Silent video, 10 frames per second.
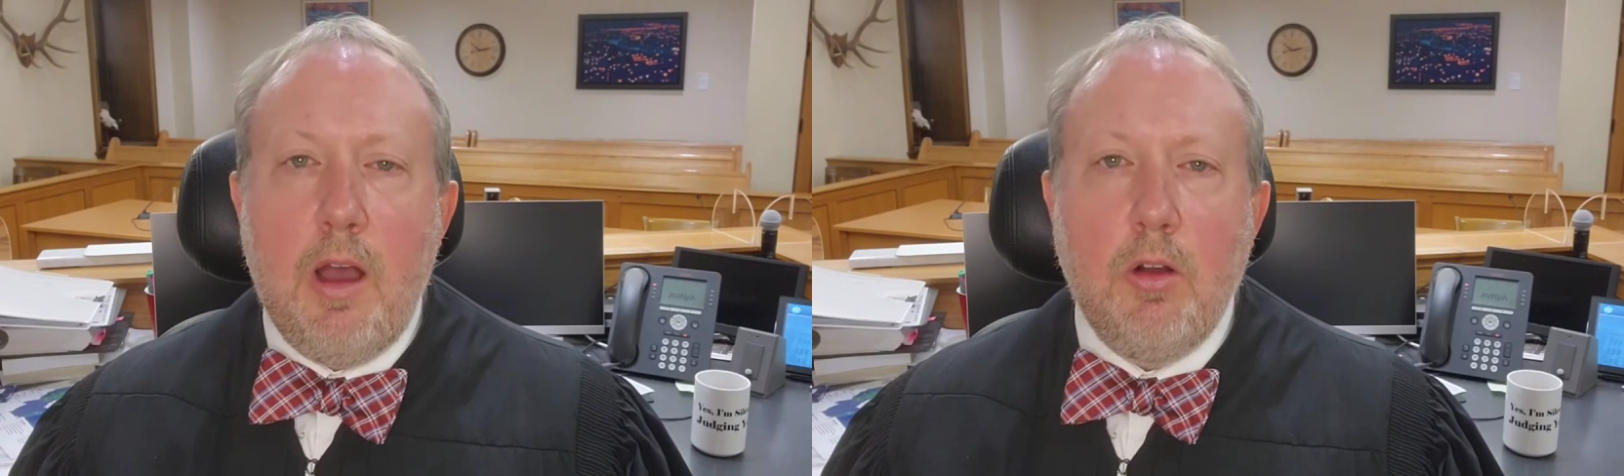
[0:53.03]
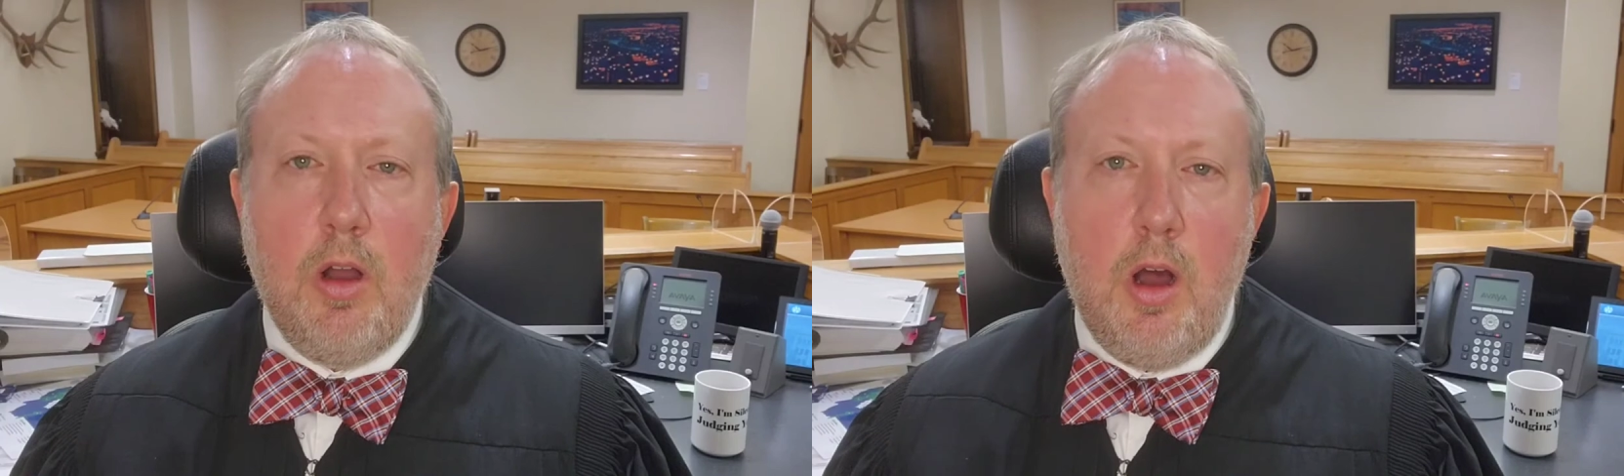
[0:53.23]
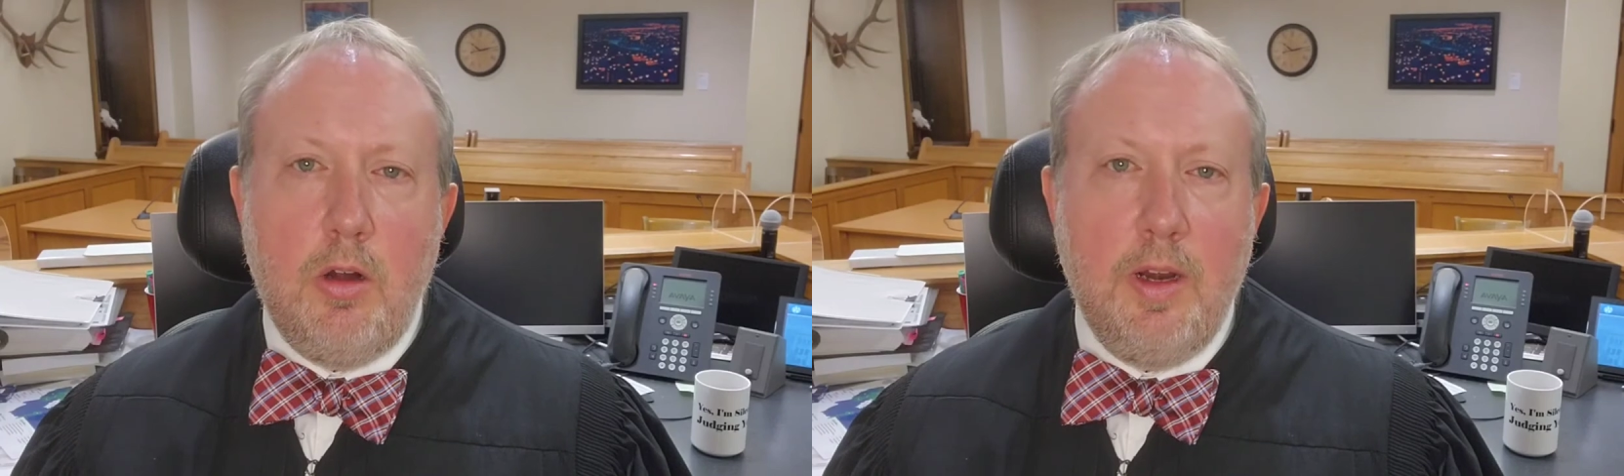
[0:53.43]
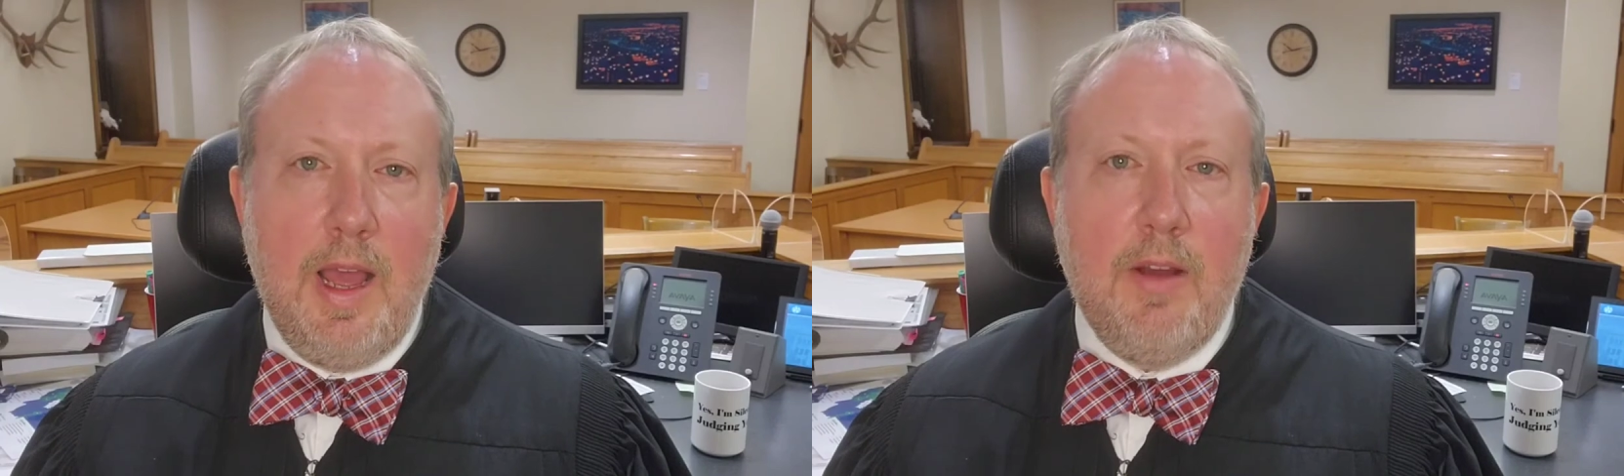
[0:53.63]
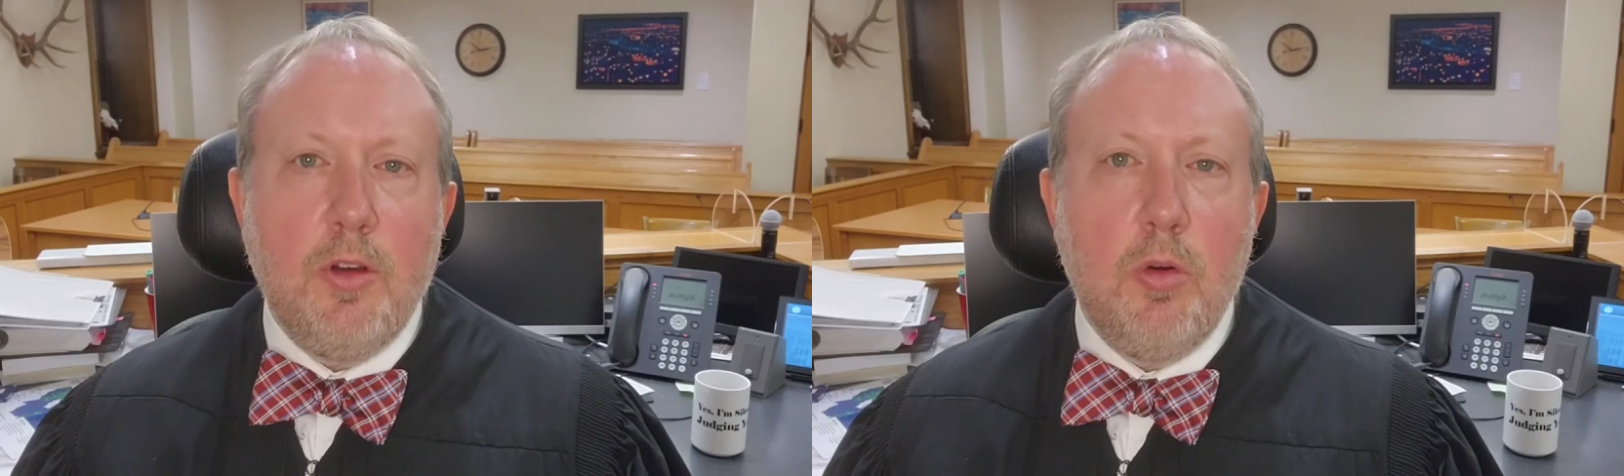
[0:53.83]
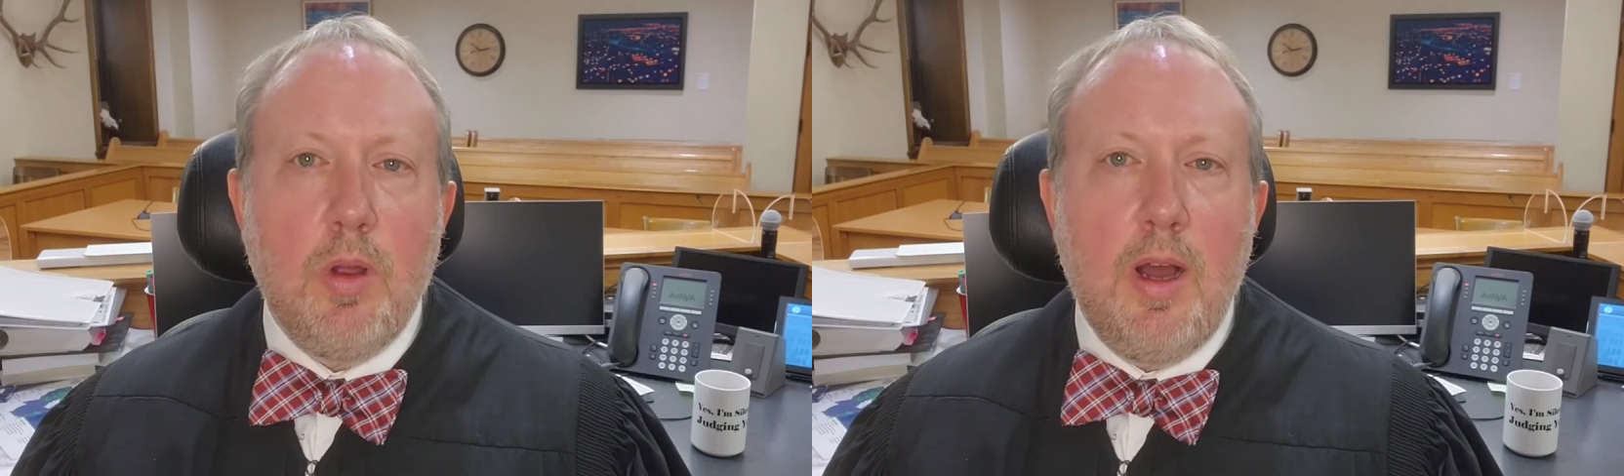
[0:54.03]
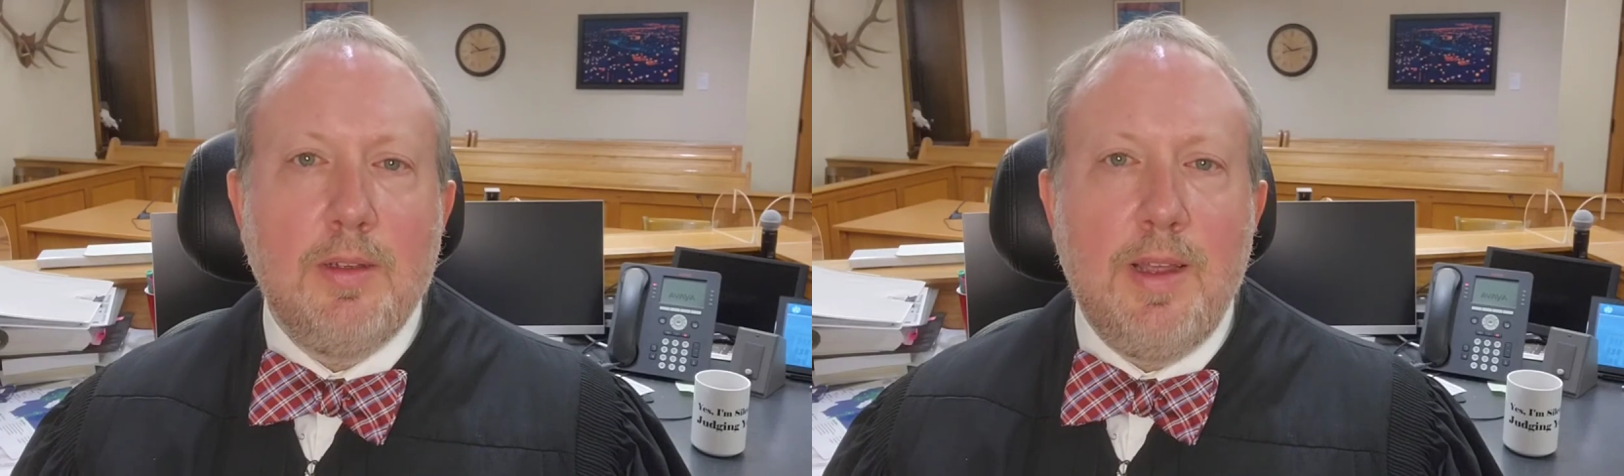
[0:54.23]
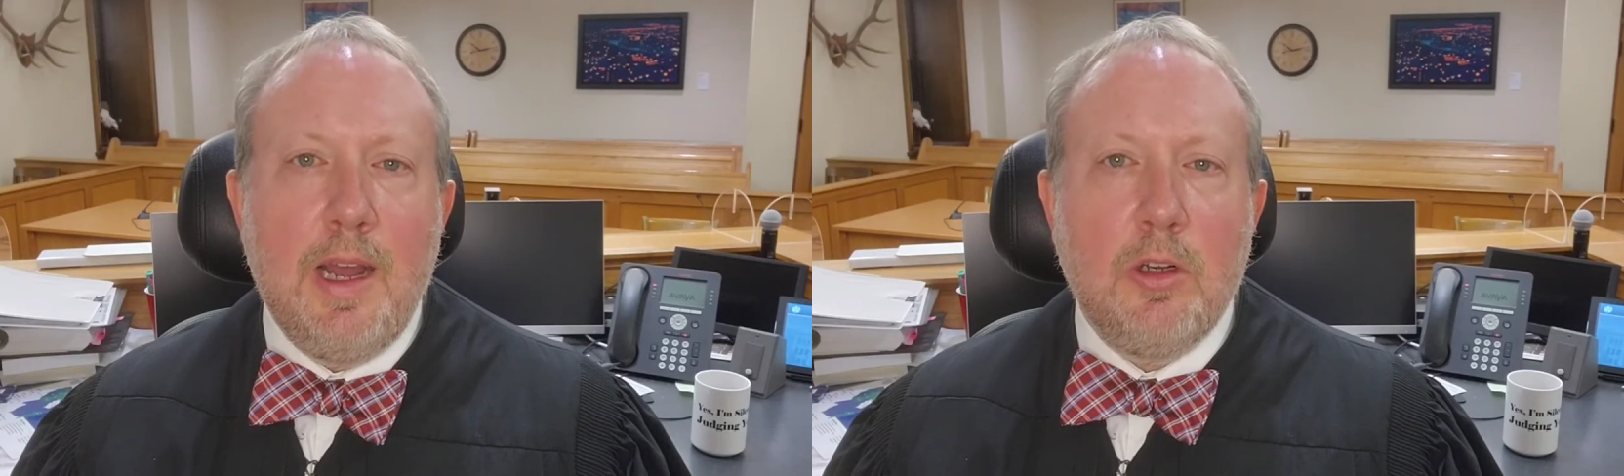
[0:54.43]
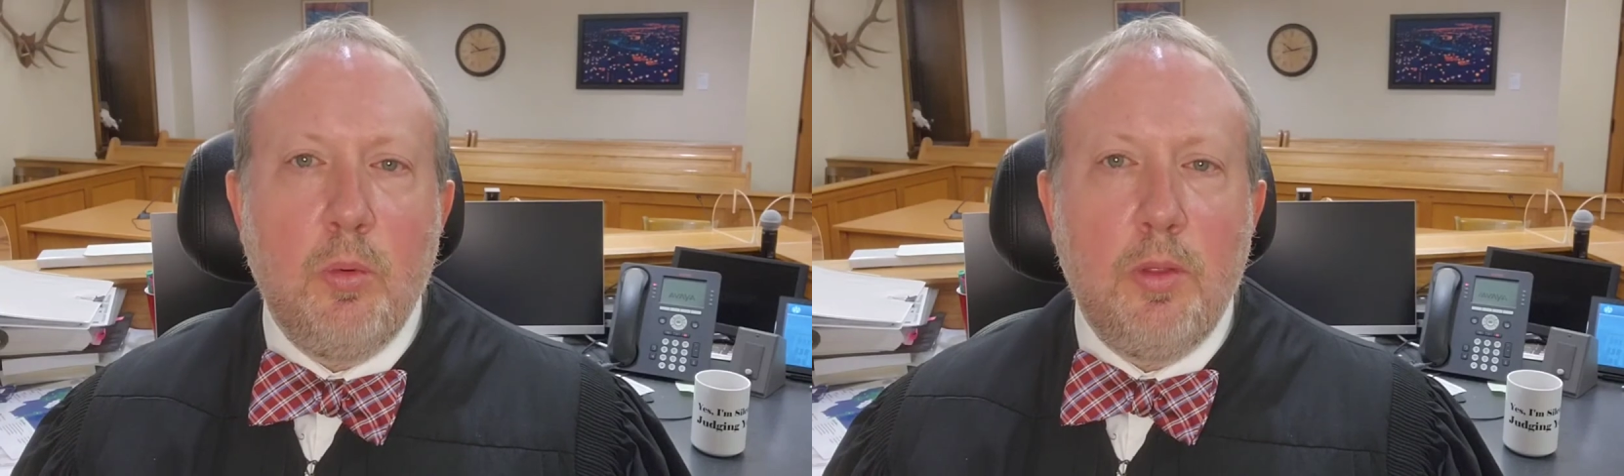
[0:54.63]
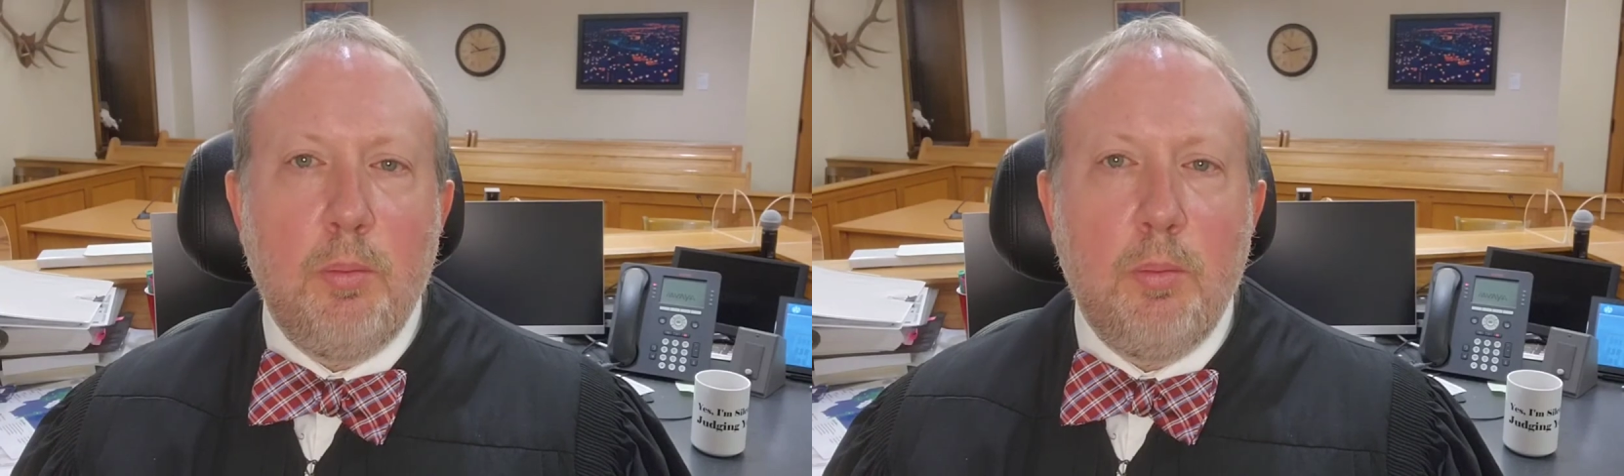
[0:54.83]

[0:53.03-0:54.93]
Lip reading: alcohol or to have no contact with